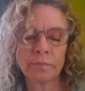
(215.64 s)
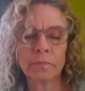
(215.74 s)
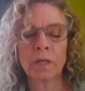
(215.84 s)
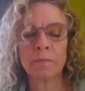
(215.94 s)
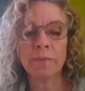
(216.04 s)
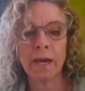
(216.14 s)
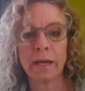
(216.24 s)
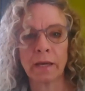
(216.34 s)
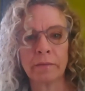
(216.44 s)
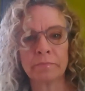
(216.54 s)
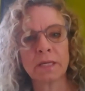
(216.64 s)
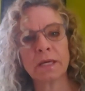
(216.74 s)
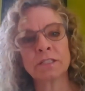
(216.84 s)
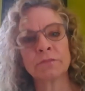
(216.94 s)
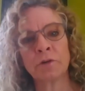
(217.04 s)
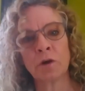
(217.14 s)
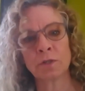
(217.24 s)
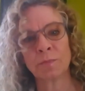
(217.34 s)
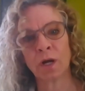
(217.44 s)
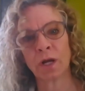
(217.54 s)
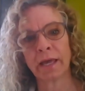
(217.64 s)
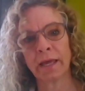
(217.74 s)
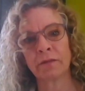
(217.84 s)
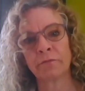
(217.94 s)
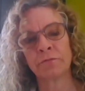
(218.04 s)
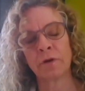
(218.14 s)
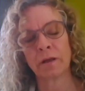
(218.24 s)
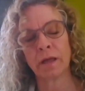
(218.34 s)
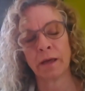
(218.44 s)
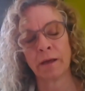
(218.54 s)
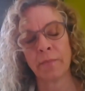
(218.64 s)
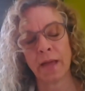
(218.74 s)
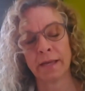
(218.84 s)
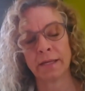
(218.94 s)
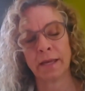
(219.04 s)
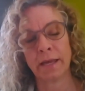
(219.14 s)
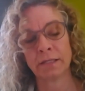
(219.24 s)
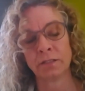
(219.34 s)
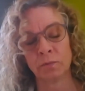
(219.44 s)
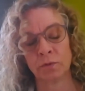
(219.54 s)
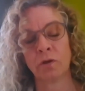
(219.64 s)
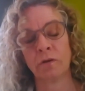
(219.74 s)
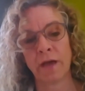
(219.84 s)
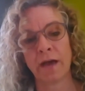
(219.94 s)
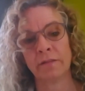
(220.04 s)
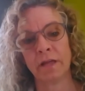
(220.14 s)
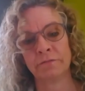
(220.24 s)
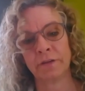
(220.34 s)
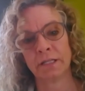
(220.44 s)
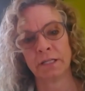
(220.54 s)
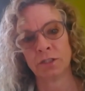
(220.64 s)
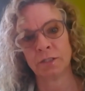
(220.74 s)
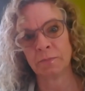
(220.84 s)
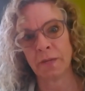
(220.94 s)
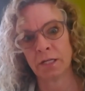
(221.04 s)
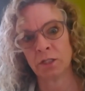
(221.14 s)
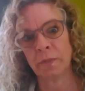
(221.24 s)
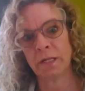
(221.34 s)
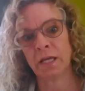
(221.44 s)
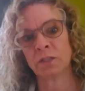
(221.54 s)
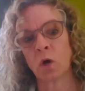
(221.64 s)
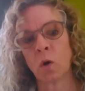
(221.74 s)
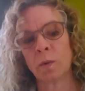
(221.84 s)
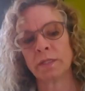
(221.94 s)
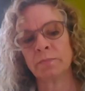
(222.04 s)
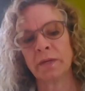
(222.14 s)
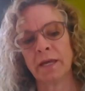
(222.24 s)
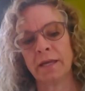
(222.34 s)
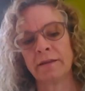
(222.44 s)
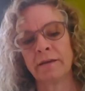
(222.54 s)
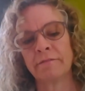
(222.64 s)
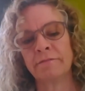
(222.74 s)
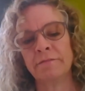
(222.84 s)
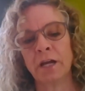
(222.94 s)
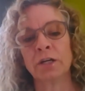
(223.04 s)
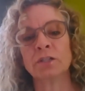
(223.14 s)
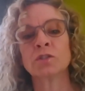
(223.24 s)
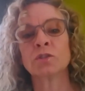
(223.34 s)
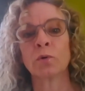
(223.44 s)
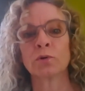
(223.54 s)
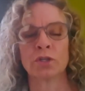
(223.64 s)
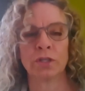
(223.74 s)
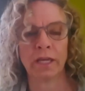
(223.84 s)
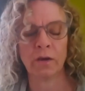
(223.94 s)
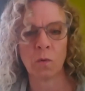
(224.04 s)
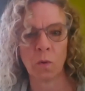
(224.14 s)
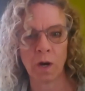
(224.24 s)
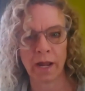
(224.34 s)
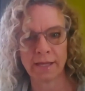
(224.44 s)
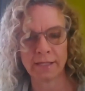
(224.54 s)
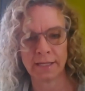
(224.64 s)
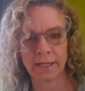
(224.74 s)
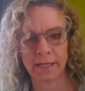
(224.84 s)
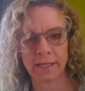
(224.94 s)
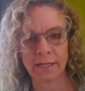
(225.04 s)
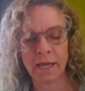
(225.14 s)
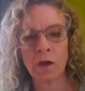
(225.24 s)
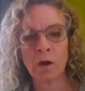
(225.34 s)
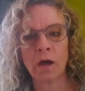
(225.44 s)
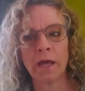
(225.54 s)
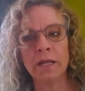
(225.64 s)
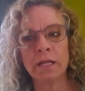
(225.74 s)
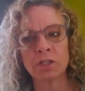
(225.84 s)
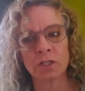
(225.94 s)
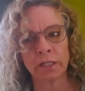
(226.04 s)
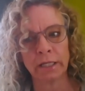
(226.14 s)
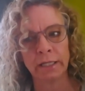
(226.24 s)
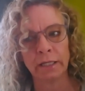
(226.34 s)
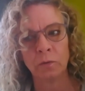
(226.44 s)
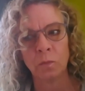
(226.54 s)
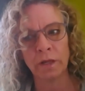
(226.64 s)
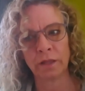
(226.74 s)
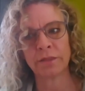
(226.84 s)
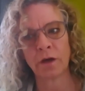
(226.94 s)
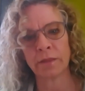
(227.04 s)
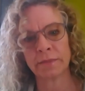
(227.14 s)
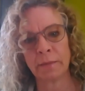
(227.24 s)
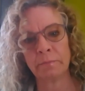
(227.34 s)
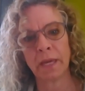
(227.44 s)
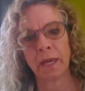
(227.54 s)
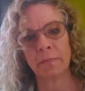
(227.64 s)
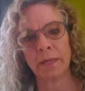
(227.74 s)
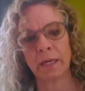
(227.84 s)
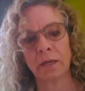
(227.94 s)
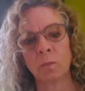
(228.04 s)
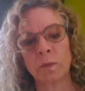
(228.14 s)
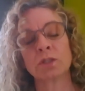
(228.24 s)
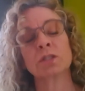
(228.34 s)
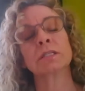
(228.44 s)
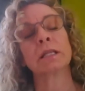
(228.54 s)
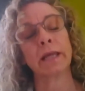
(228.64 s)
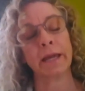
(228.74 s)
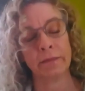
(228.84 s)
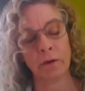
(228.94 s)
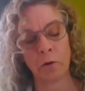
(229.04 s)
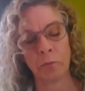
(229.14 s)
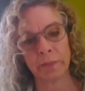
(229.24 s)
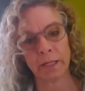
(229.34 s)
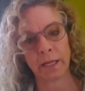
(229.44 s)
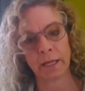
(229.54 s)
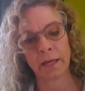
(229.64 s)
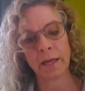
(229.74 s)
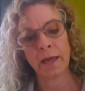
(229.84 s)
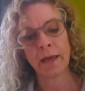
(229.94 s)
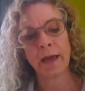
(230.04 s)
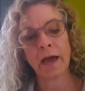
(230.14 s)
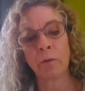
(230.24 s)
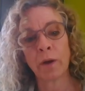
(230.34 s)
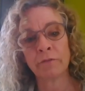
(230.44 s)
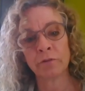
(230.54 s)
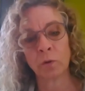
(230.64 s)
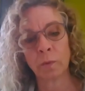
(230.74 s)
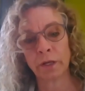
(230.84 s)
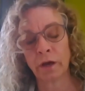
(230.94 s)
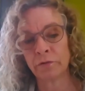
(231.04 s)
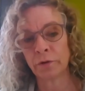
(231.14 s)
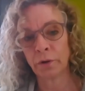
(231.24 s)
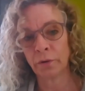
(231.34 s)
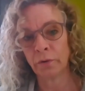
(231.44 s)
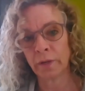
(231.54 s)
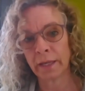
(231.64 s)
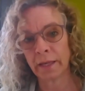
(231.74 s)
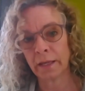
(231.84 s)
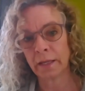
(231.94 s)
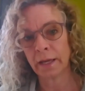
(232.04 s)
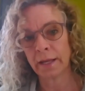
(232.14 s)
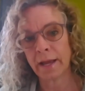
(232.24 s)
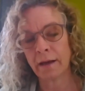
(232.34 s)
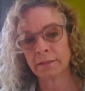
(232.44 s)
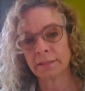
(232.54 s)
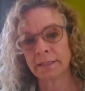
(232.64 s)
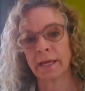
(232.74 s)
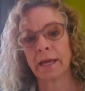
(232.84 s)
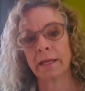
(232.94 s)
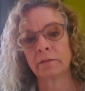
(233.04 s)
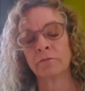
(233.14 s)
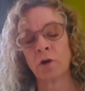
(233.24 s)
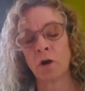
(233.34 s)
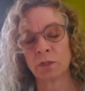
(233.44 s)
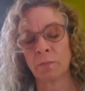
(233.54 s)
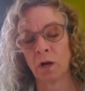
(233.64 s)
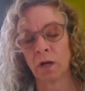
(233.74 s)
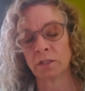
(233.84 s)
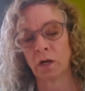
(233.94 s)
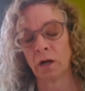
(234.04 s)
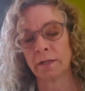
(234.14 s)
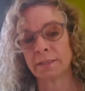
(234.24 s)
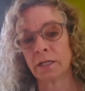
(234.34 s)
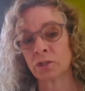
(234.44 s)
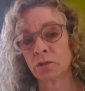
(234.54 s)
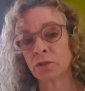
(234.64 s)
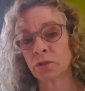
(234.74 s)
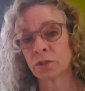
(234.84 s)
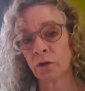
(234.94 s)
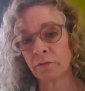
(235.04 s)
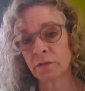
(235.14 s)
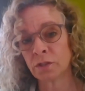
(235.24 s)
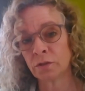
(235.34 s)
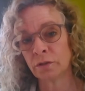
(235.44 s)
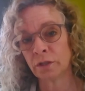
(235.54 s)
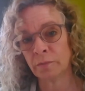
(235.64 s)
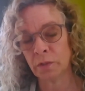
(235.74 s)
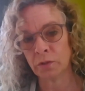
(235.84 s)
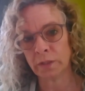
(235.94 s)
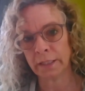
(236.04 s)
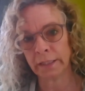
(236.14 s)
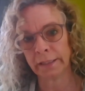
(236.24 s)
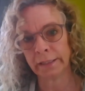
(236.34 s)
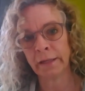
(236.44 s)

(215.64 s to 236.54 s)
let me back up, because the farmers market as a result of Avalon Foundation's management has always been very socially oriented. Initially, we thought that maybe we should delay the opening. However, when Governor Hogan announced that farmers markets are an essential service to the community,